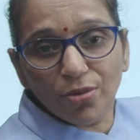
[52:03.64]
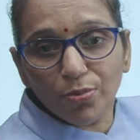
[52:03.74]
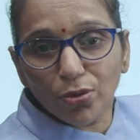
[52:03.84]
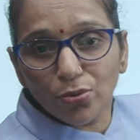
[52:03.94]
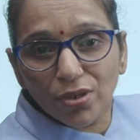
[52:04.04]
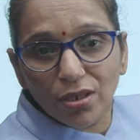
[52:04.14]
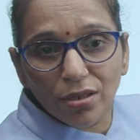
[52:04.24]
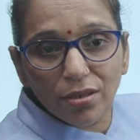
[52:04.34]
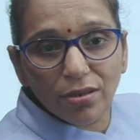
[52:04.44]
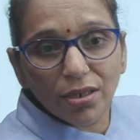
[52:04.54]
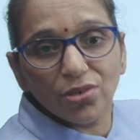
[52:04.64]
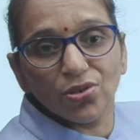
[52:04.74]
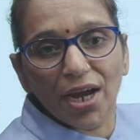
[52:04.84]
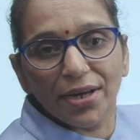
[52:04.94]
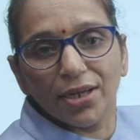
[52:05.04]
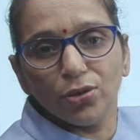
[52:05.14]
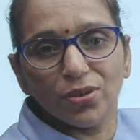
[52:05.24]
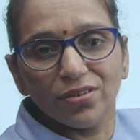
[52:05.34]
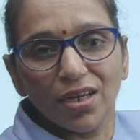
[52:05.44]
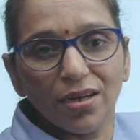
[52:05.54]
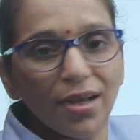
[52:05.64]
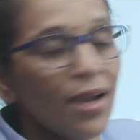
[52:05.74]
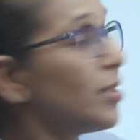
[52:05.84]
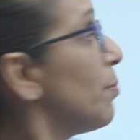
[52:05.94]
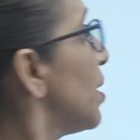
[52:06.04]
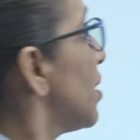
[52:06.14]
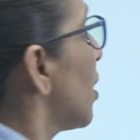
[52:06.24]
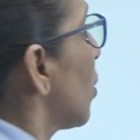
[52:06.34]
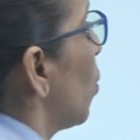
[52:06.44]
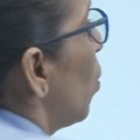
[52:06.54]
tea producing country. China, USA, India are the major